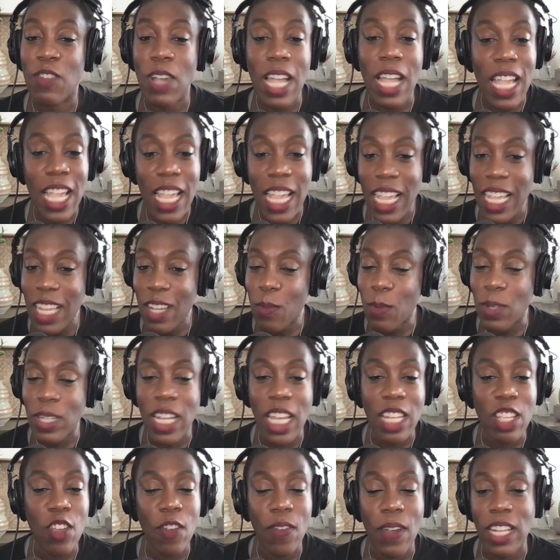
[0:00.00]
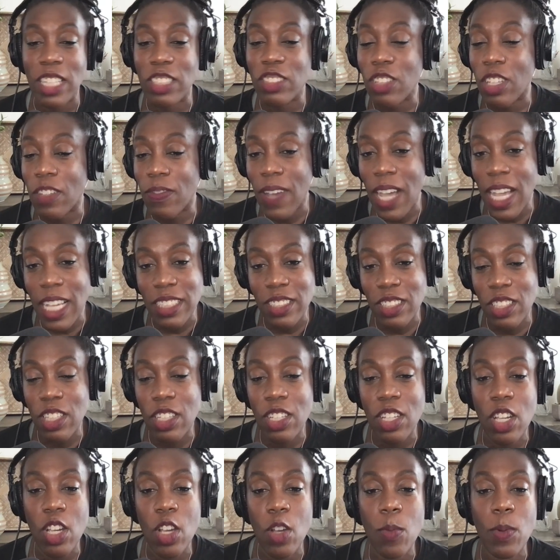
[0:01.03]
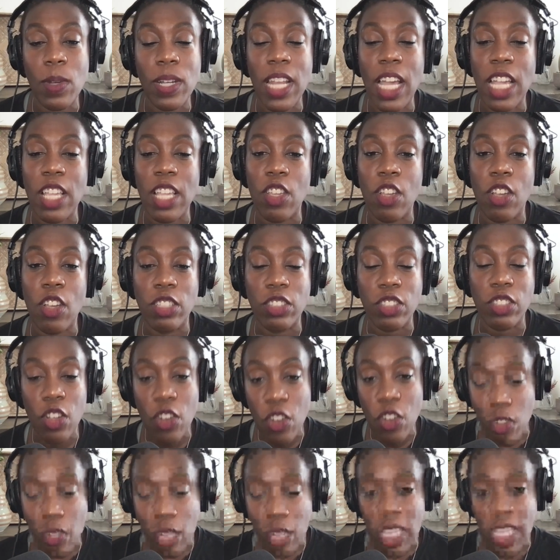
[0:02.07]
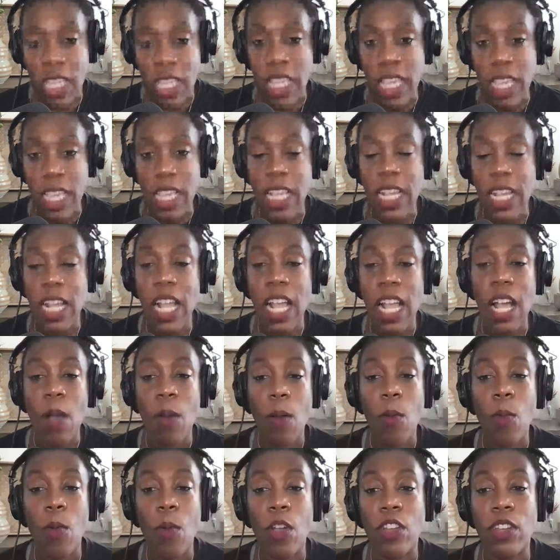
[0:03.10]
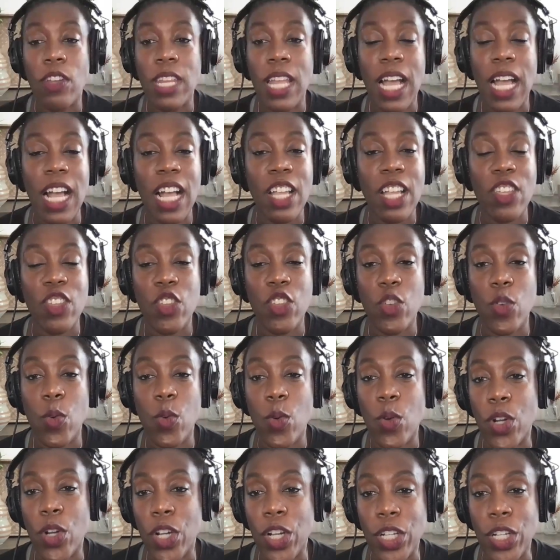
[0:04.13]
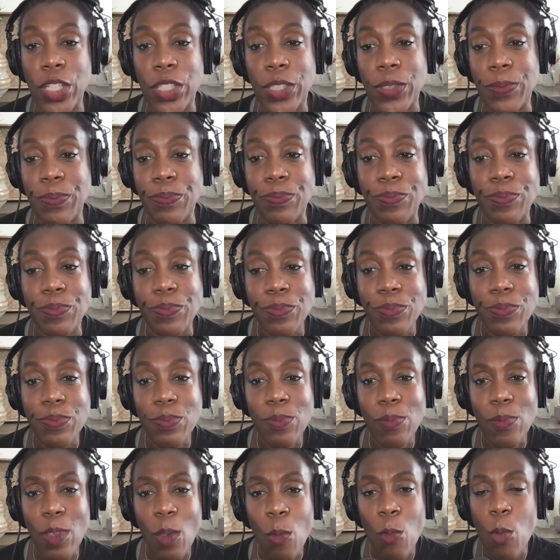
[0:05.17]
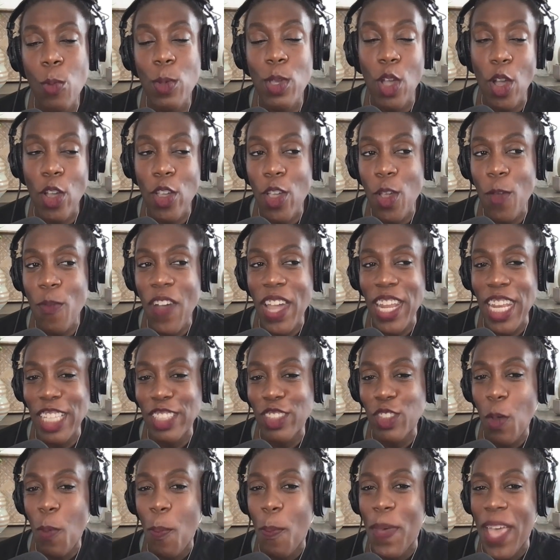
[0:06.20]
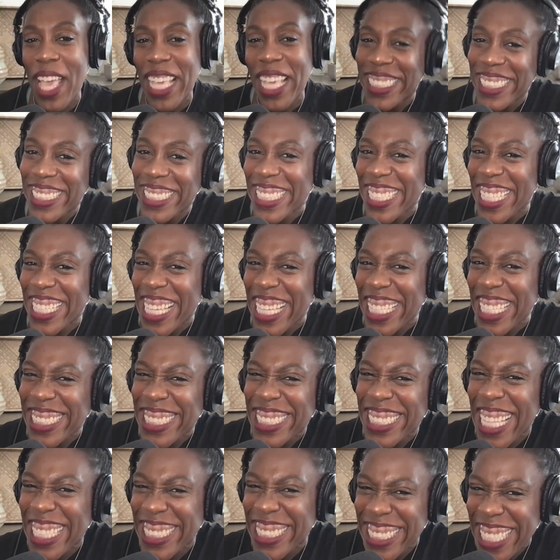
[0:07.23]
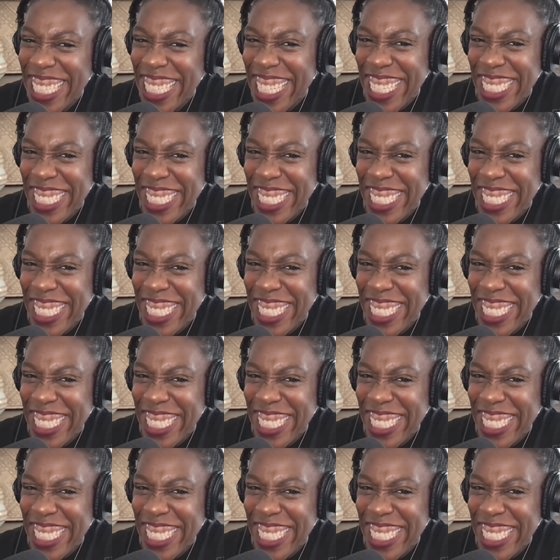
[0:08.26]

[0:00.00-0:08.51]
Right? We're not your financial advisor. We're not your attorney. We're not your... Well, we are your financial besties. Let's get